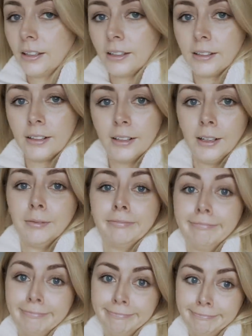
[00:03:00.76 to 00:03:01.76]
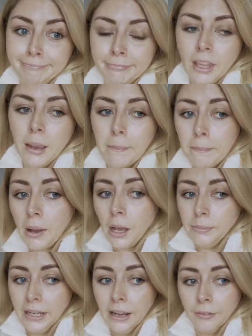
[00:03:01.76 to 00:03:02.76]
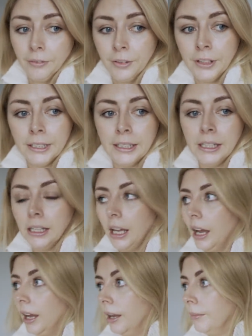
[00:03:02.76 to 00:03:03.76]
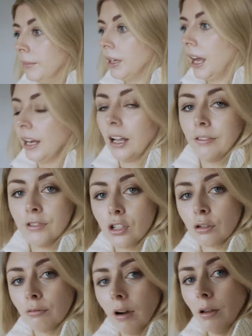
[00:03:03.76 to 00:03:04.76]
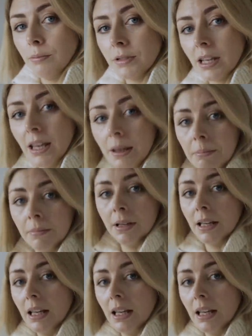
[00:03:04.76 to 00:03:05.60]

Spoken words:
mate. Pipe down. And I've just roped him